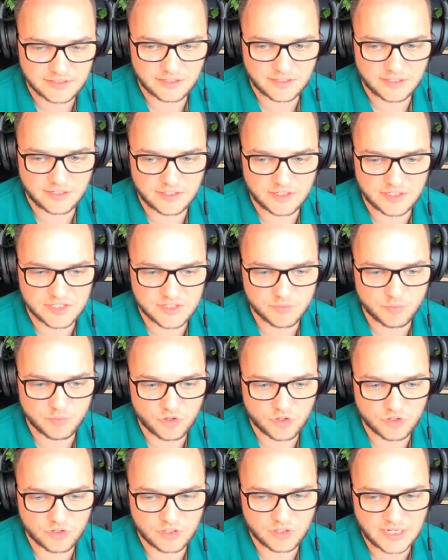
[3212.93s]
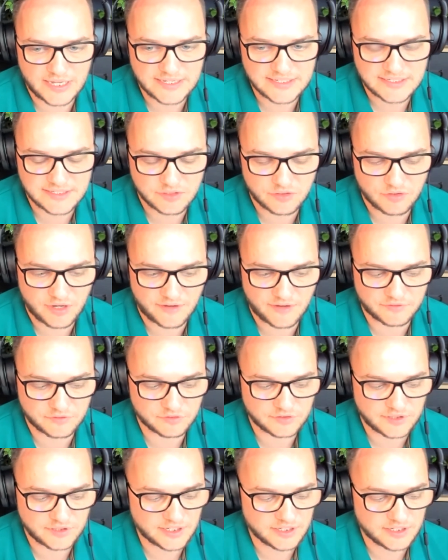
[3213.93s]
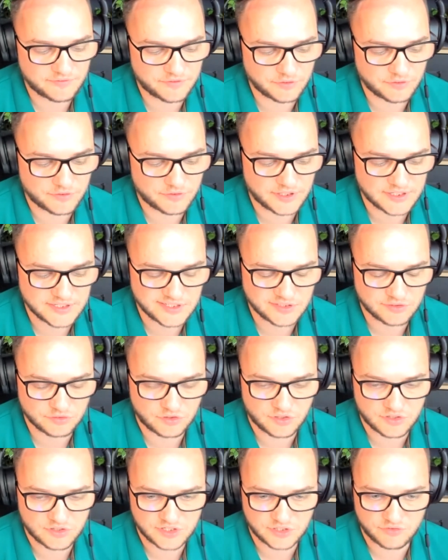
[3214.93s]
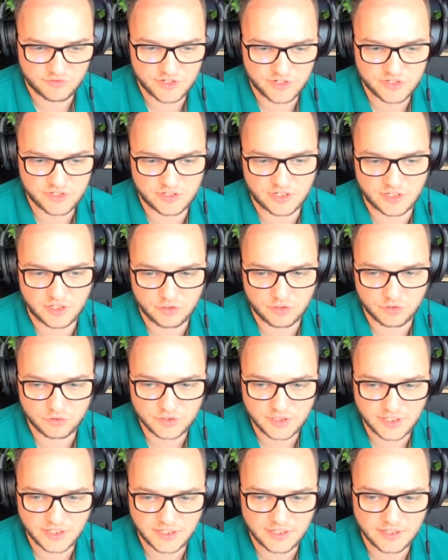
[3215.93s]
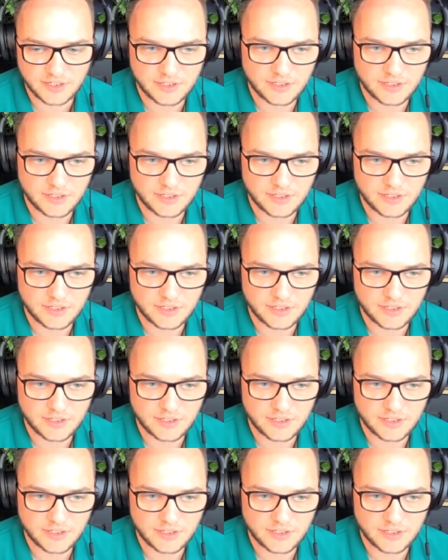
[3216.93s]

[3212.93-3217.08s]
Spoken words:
It's more or less you have to take a few things into consideration, including